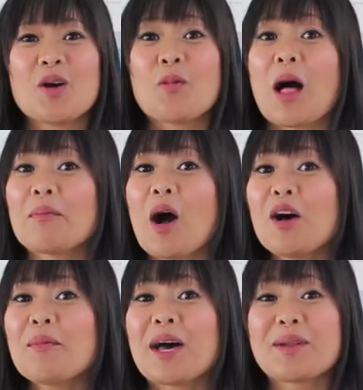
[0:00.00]
While I'm
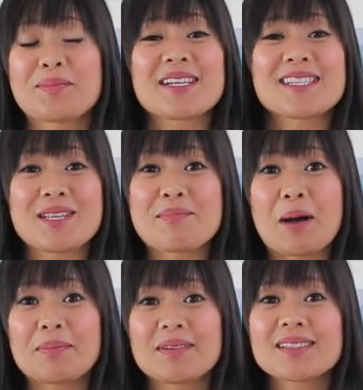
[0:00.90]
all about embracing the
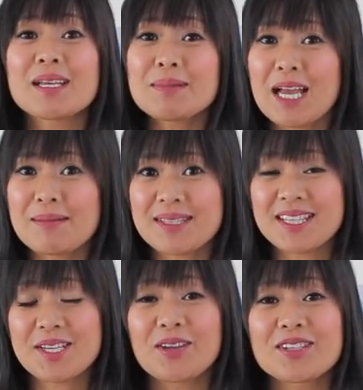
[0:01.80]
bump, sometimes in
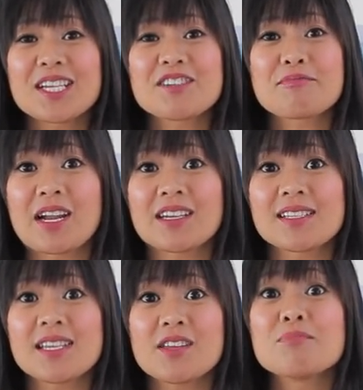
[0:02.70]
this early stage of
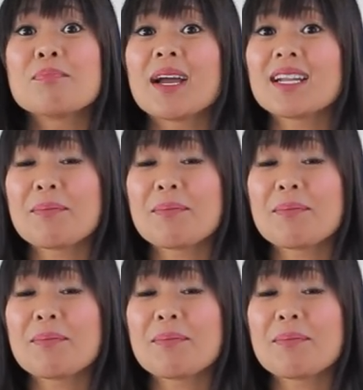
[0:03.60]
pregnancy, you might